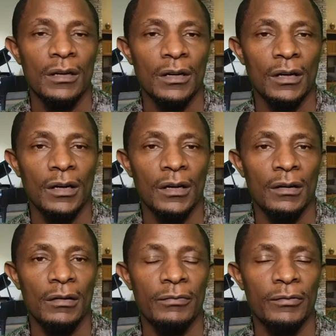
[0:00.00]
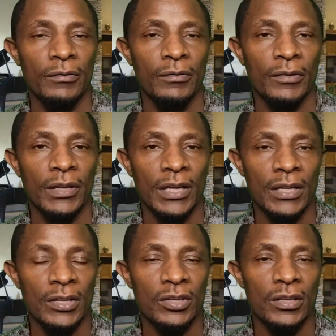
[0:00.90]
for the
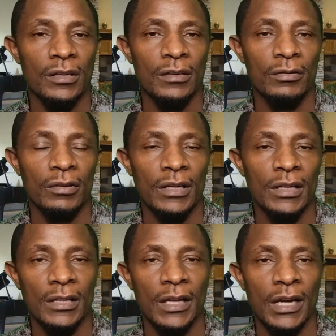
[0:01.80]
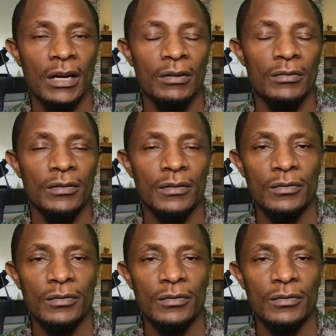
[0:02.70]
kitchen, to clean the house.